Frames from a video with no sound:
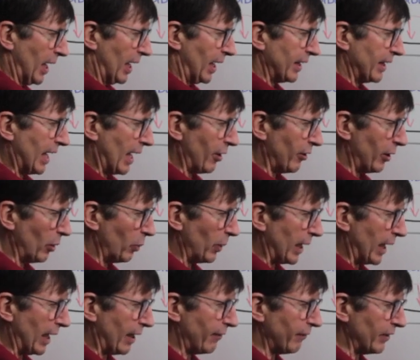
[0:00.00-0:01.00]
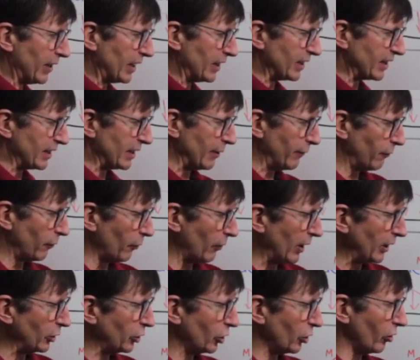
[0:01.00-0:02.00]
And now that we have these
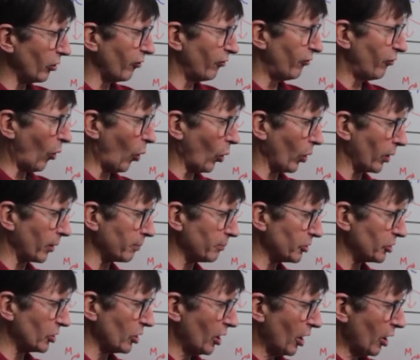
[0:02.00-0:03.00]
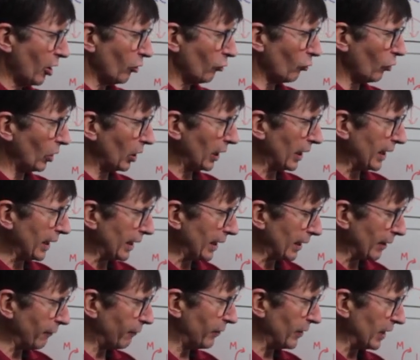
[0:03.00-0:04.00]
differential forms
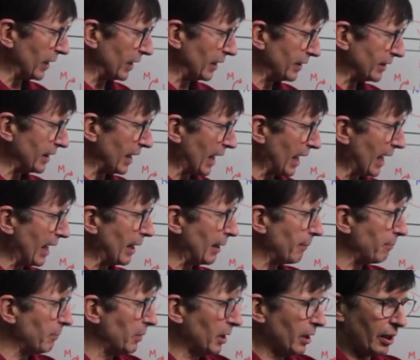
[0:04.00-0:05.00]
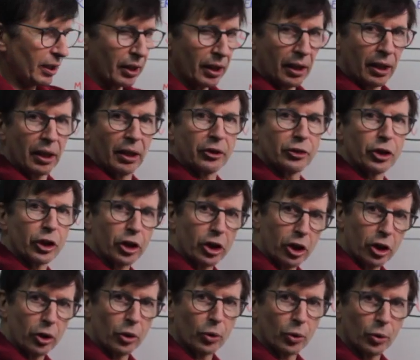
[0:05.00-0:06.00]
relating V to M to
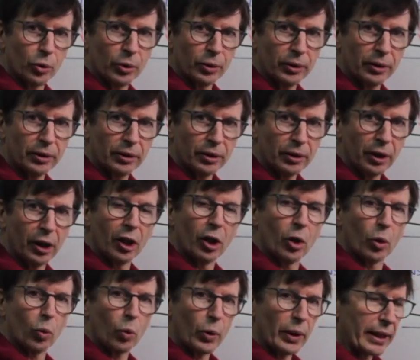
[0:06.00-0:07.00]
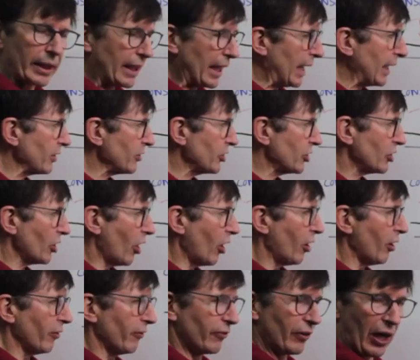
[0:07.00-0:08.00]
Q, we can
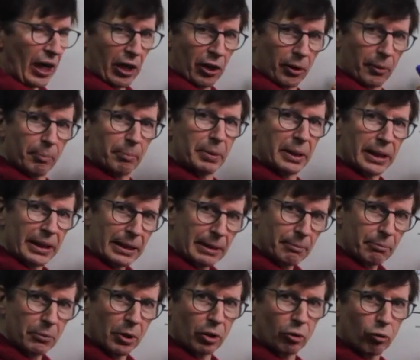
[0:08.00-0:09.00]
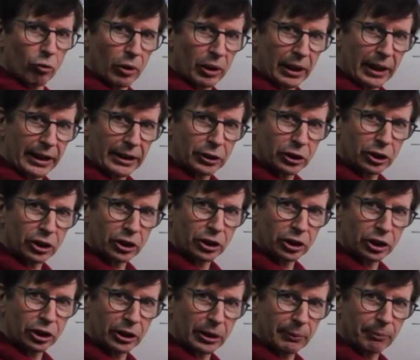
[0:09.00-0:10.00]
solve our beam
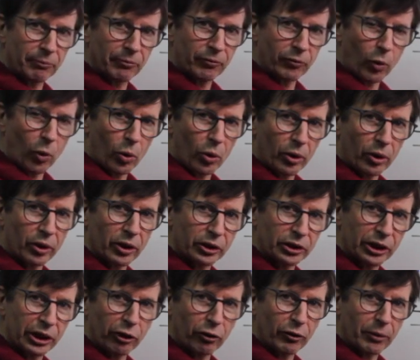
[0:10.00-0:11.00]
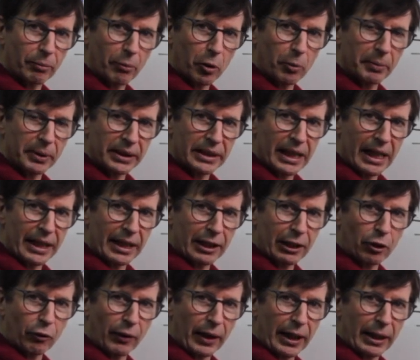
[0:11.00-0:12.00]
relationship for shear and moment
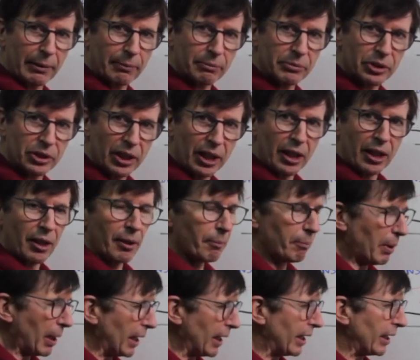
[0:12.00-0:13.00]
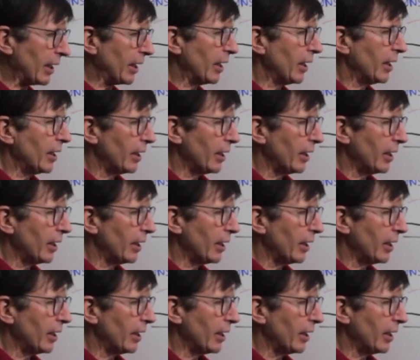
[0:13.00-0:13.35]
diagrams by